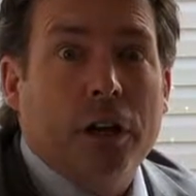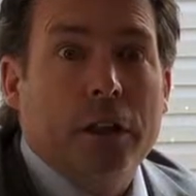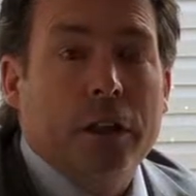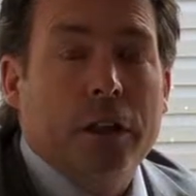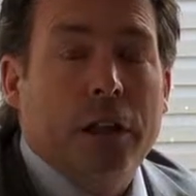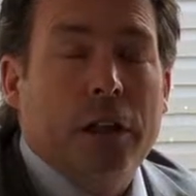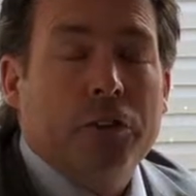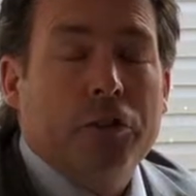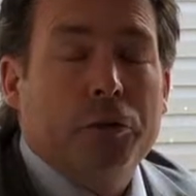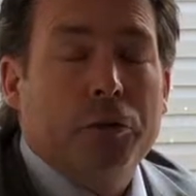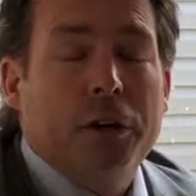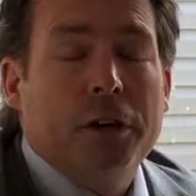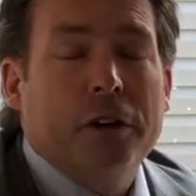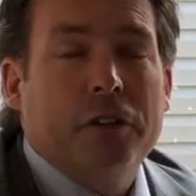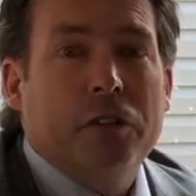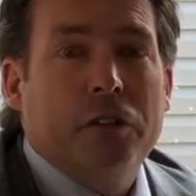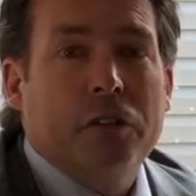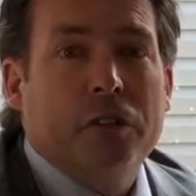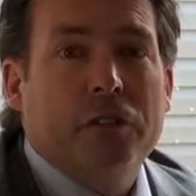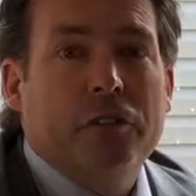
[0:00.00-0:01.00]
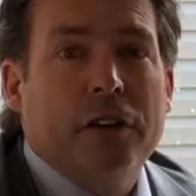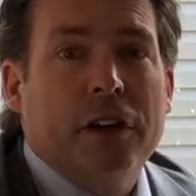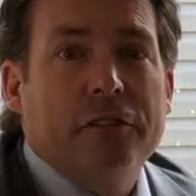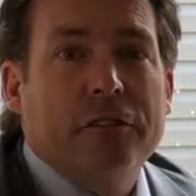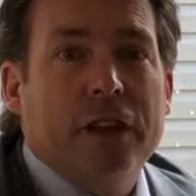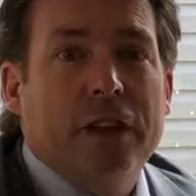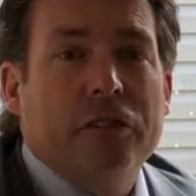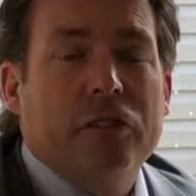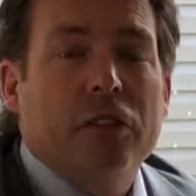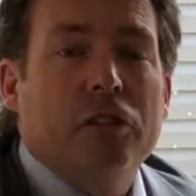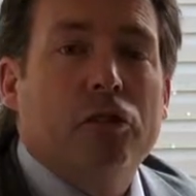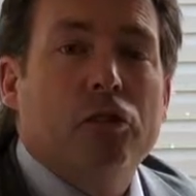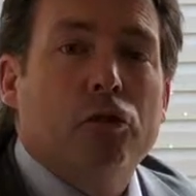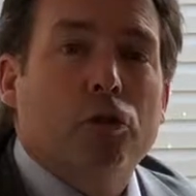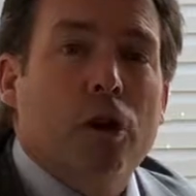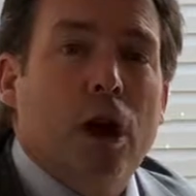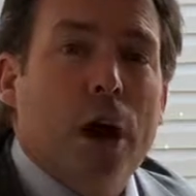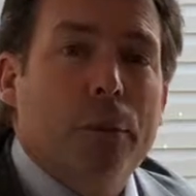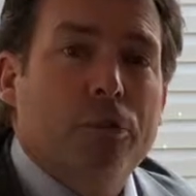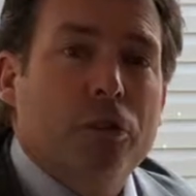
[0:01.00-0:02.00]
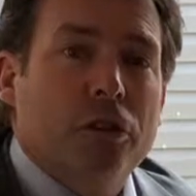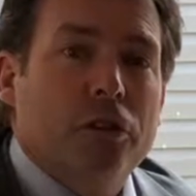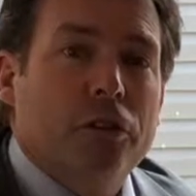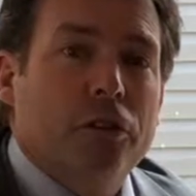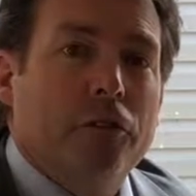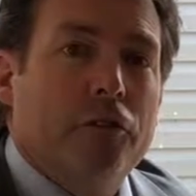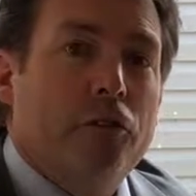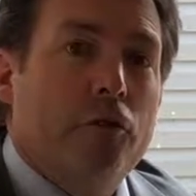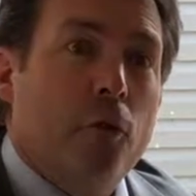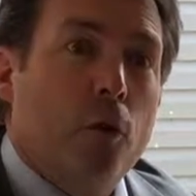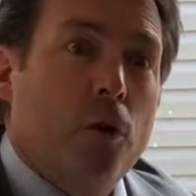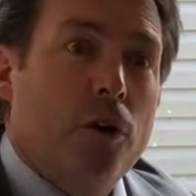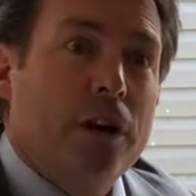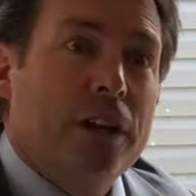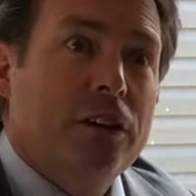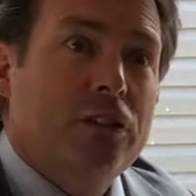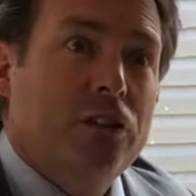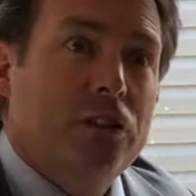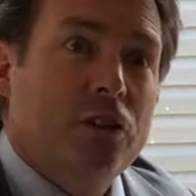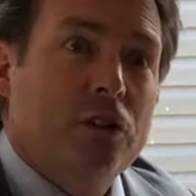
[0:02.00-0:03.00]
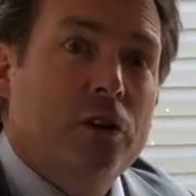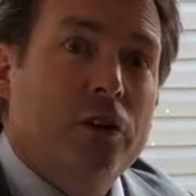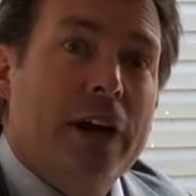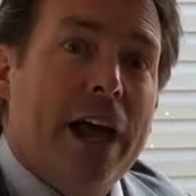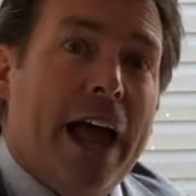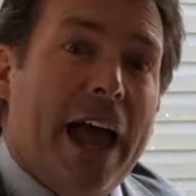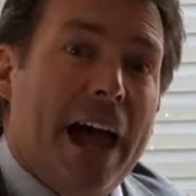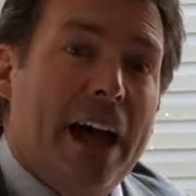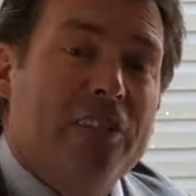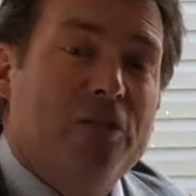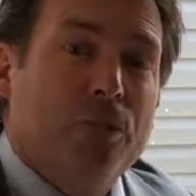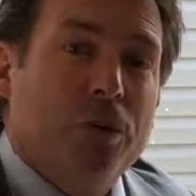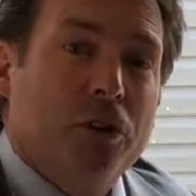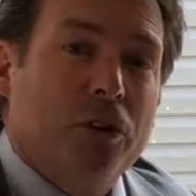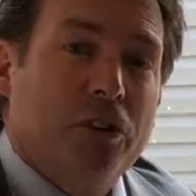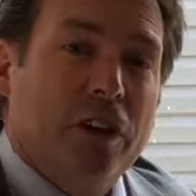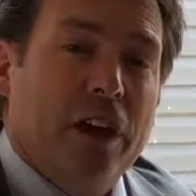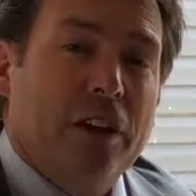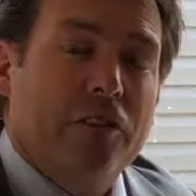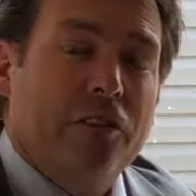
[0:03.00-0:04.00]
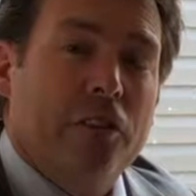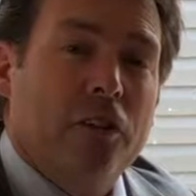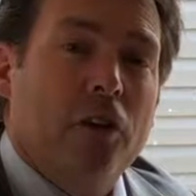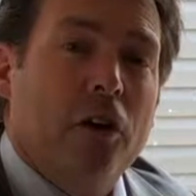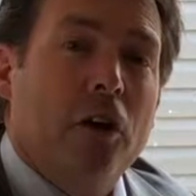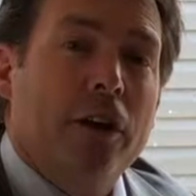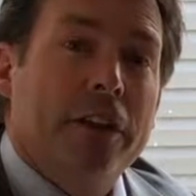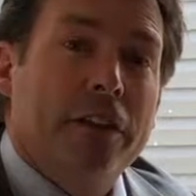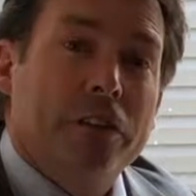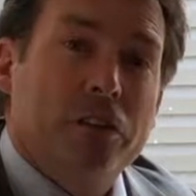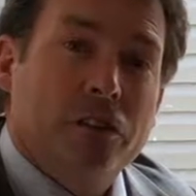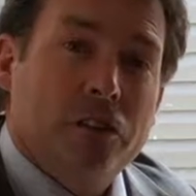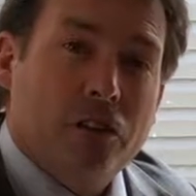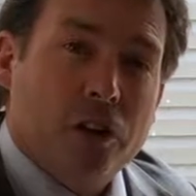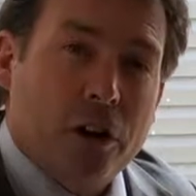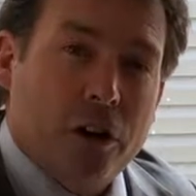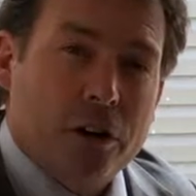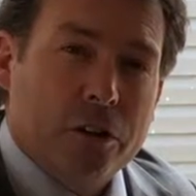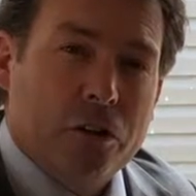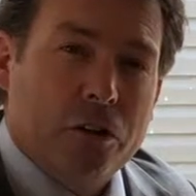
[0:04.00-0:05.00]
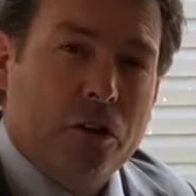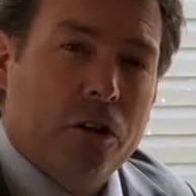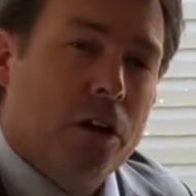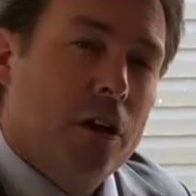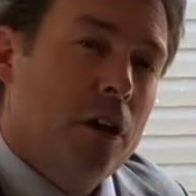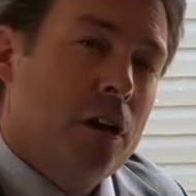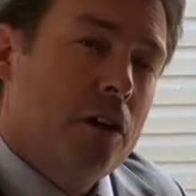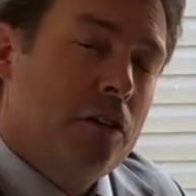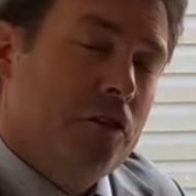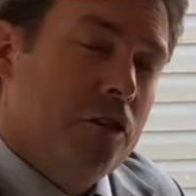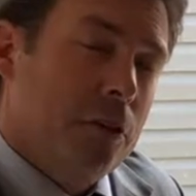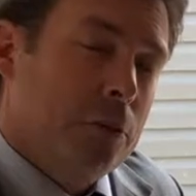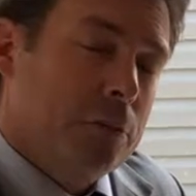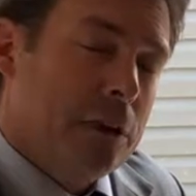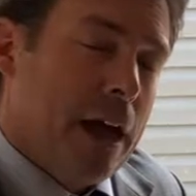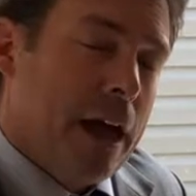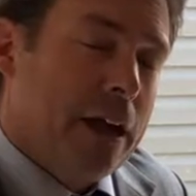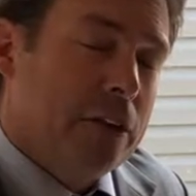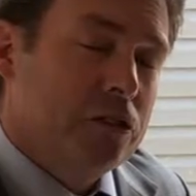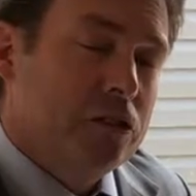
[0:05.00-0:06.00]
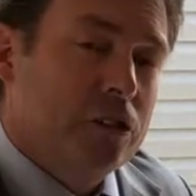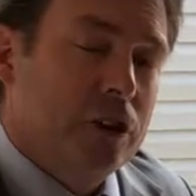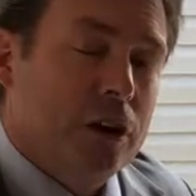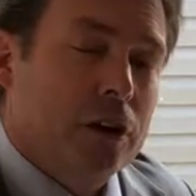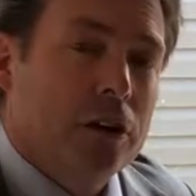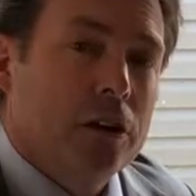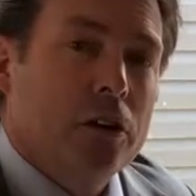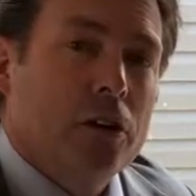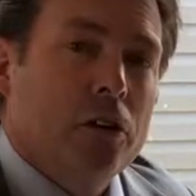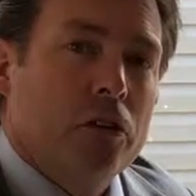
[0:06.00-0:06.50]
In the last 365 days, it's dropped 42.5% in starts from last year.